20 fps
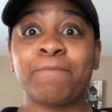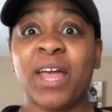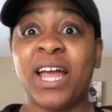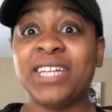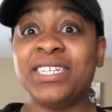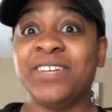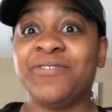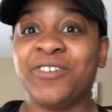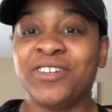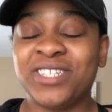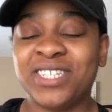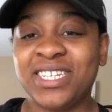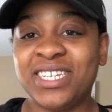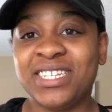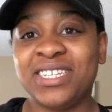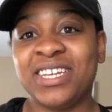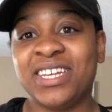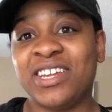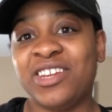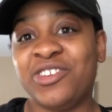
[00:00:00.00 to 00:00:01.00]
a different
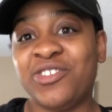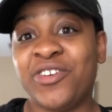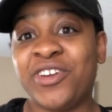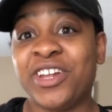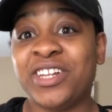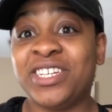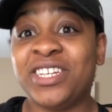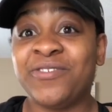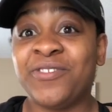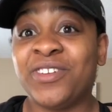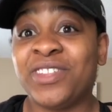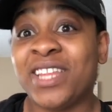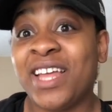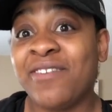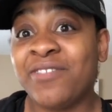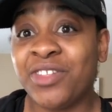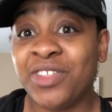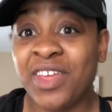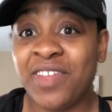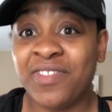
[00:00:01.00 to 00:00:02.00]
season and you're at a different
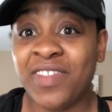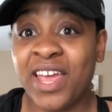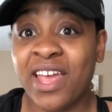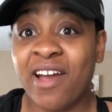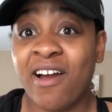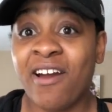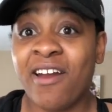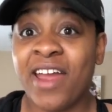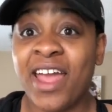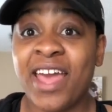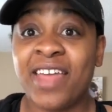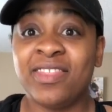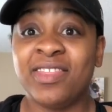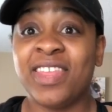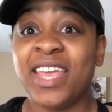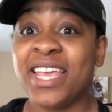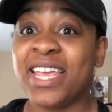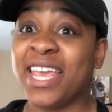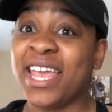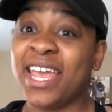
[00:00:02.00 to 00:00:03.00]
level than they are, and
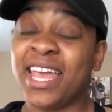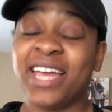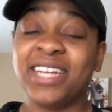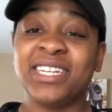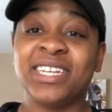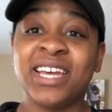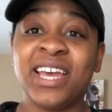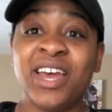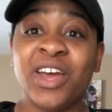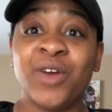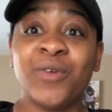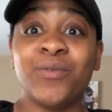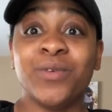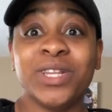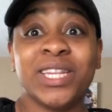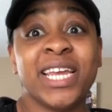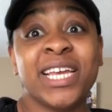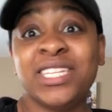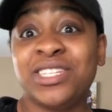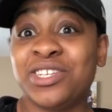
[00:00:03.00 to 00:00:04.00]
they can't
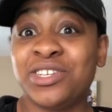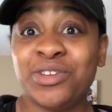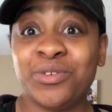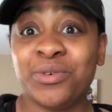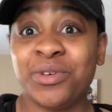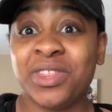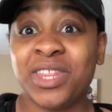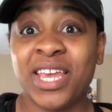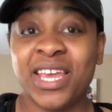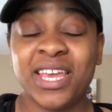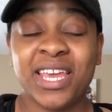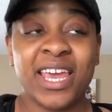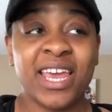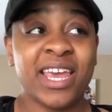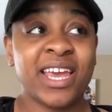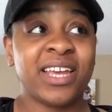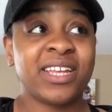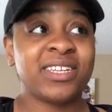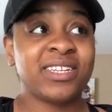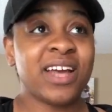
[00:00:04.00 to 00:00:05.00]
relate to you, and they
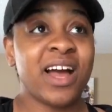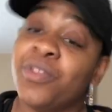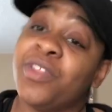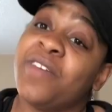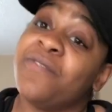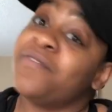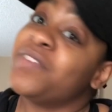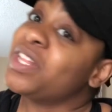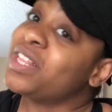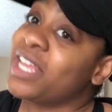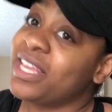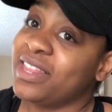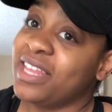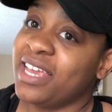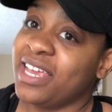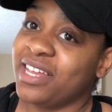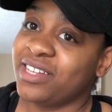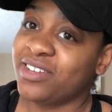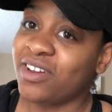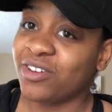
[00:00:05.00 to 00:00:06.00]
can't, or they feel like they
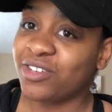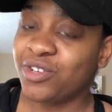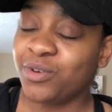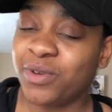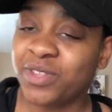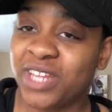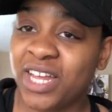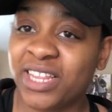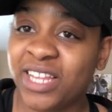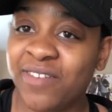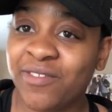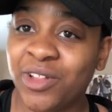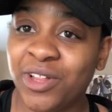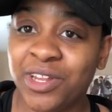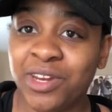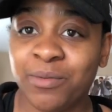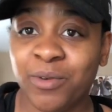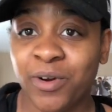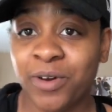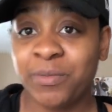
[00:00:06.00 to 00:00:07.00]
can't talk to you on that level
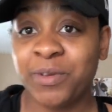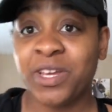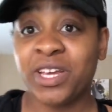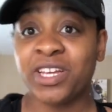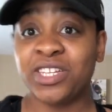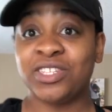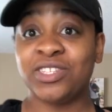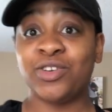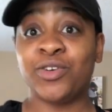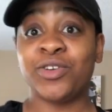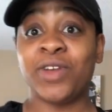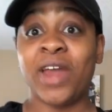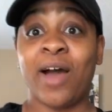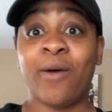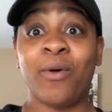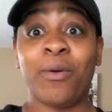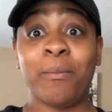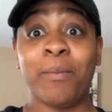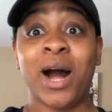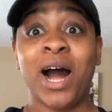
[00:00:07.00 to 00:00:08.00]
anymore because you're
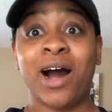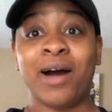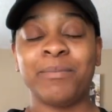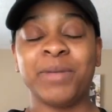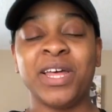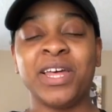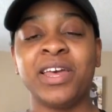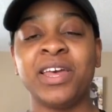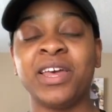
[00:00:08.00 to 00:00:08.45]
now a mom.